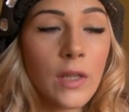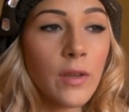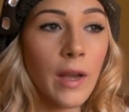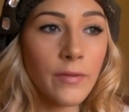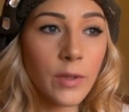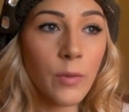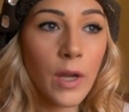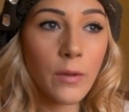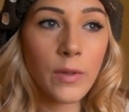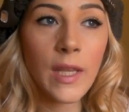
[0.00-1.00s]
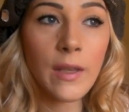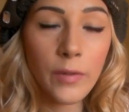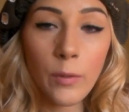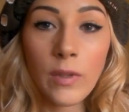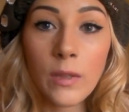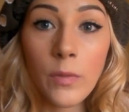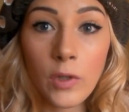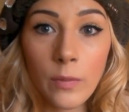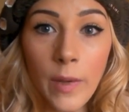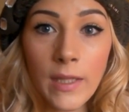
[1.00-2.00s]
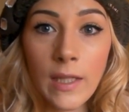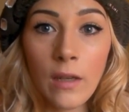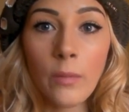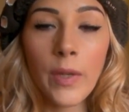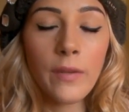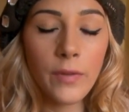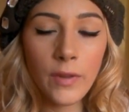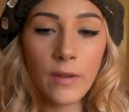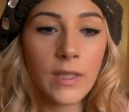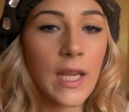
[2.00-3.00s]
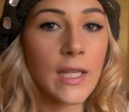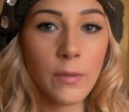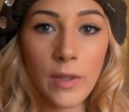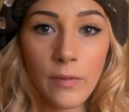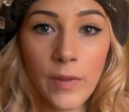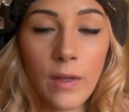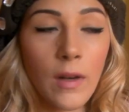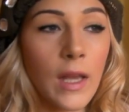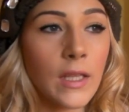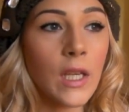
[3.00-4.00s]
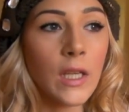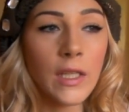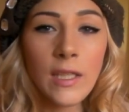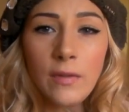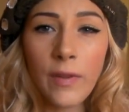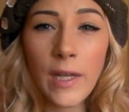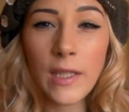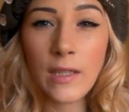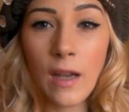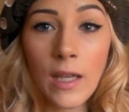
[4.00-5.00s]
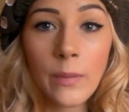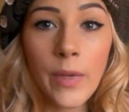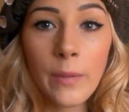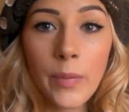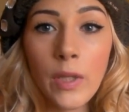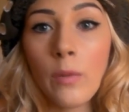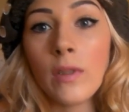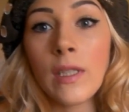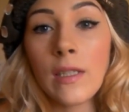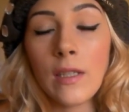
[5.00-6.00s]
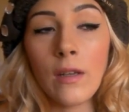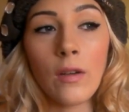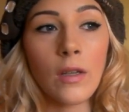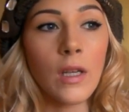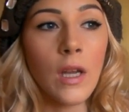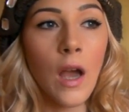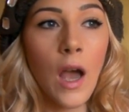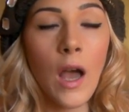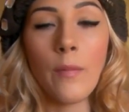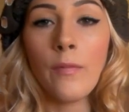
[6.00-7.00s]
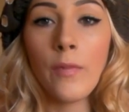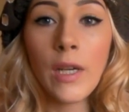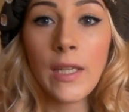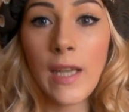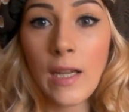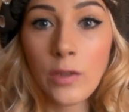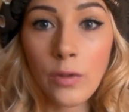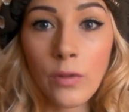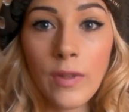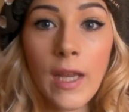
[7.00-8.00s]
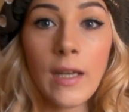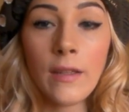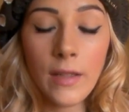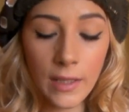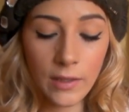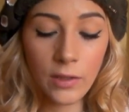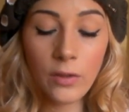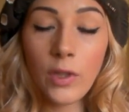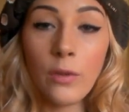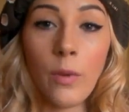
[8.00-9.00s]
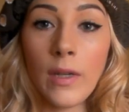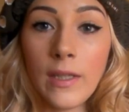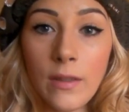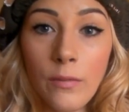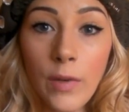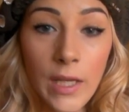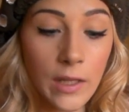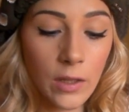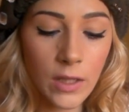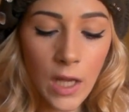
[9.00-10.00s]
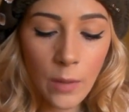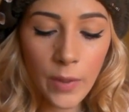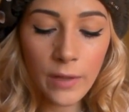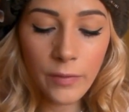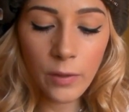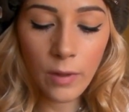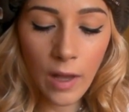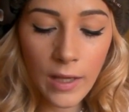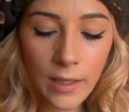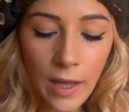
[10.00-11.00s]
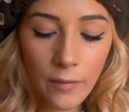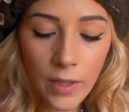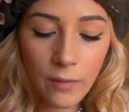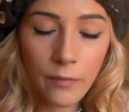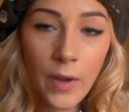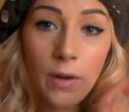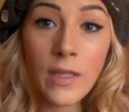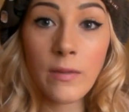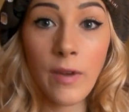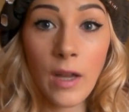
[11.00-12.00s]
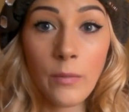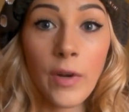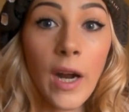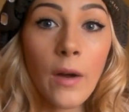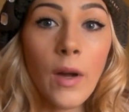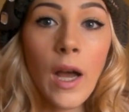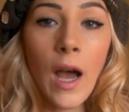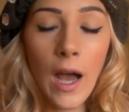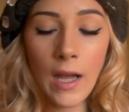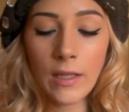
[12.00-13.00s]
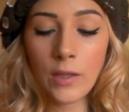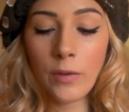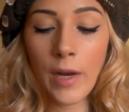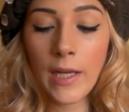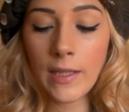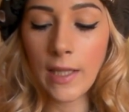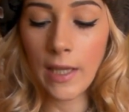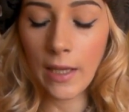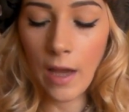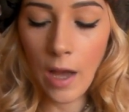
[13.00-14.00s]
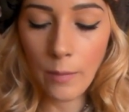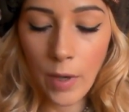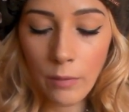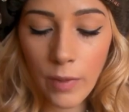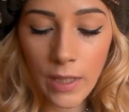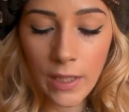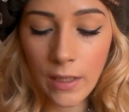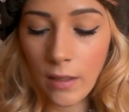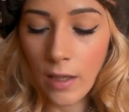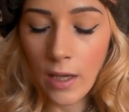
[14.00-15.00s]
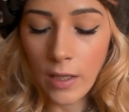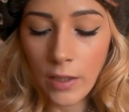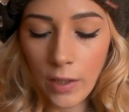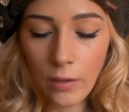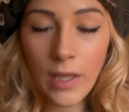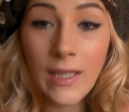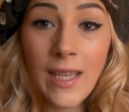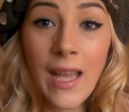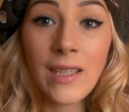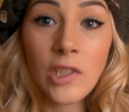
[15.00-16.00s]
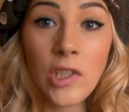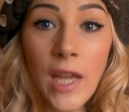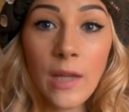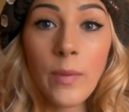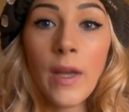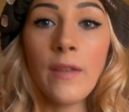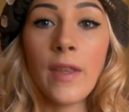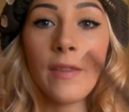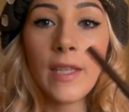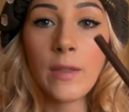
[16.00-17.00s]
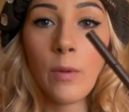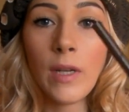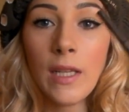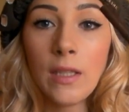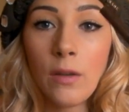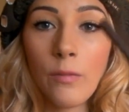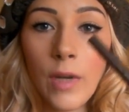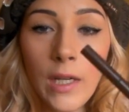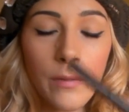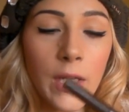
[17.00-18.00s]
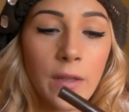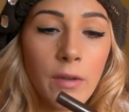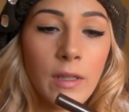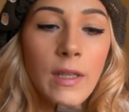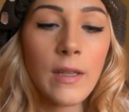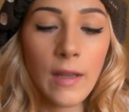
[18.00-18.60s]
You have to work with it if you want a more dramatic look, but if there are days when you feel like you need to fill in a tiny bit but you want it to look really natural, then the Suki one is really good. But if you like having a very defined brow and creating a really, you know, intense shape, then this one is really, really good.